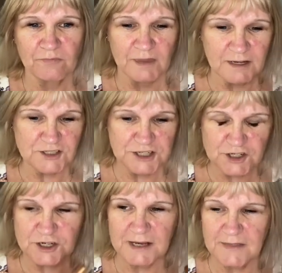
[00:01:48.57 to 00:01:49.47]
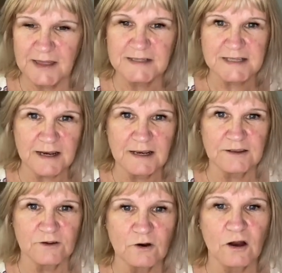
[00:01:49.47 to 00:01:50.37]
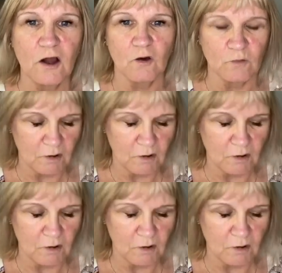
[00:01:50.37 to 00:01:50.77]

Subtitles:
conditioned, and then suddenly thought, oh,